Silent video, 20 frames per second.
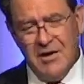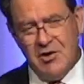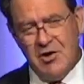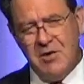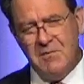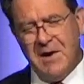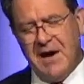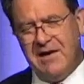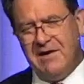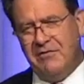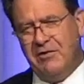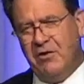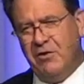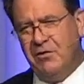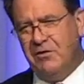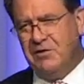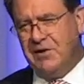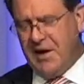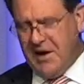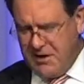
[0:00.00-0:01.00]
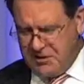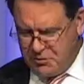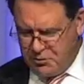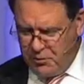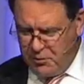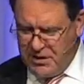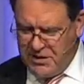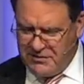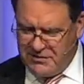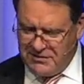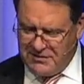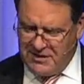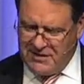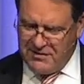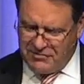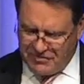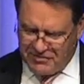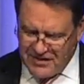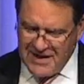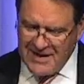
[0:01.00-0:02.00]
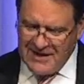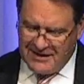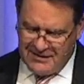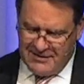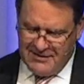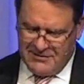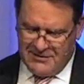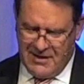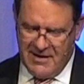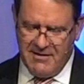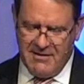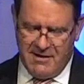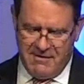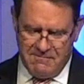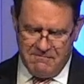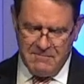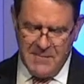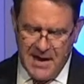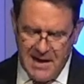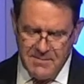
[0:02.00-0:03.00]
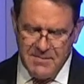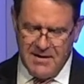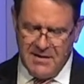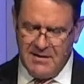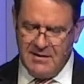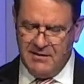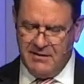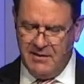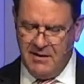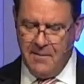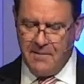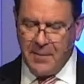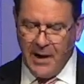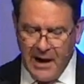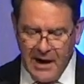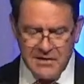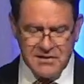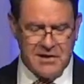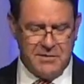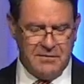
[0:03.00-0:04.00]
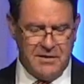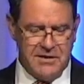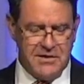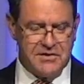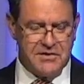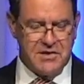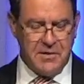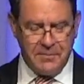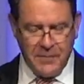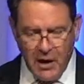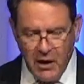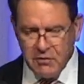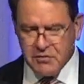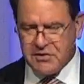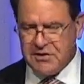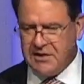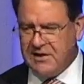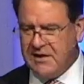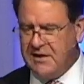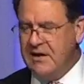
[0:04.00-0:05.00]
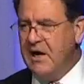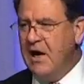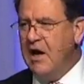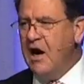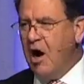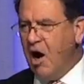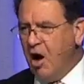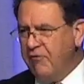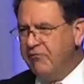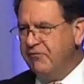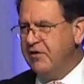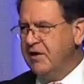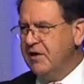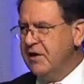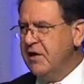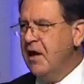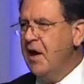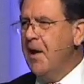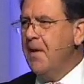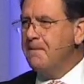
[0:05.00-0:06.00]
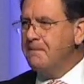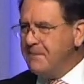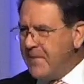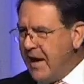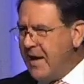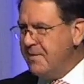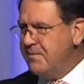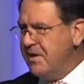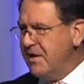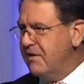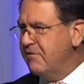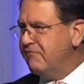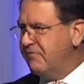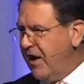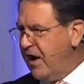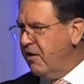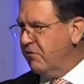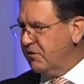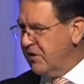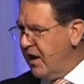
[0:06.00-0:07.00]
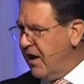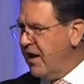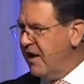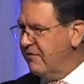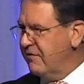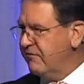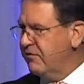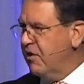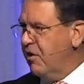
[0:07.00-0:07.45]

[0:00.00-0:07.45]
you might have heard last week that they think they have maybe, possibly, supposedly, hopefully, maybe found life